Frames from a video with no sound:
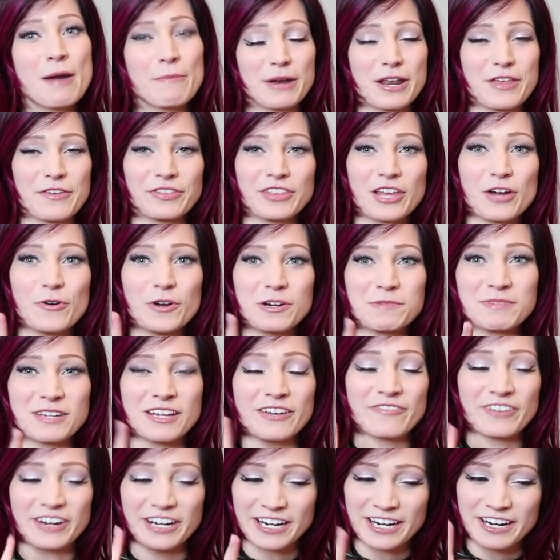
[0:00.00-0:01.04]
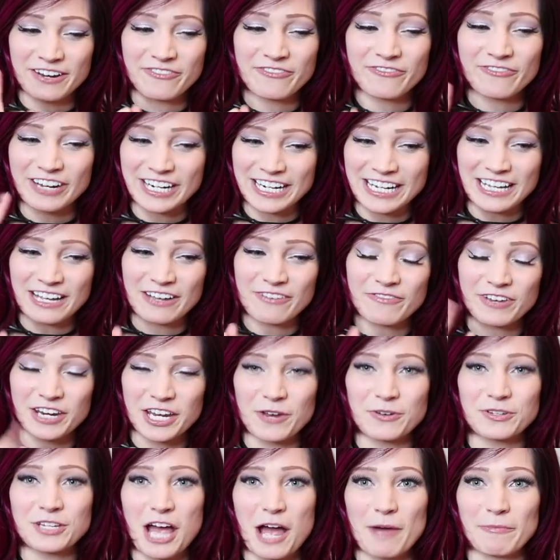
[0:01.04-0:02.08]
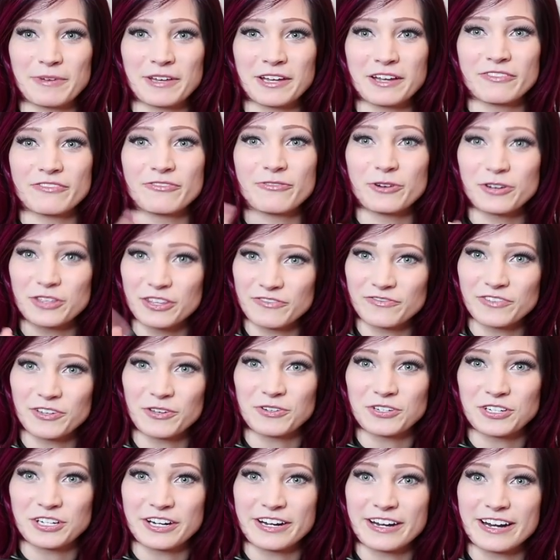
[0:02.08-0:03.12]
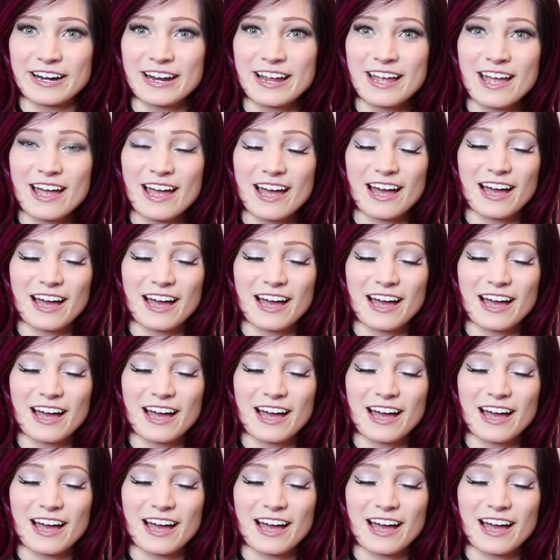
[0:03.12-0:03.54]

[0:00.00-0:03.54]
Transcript: But I think that would be a very funny video topic for the future.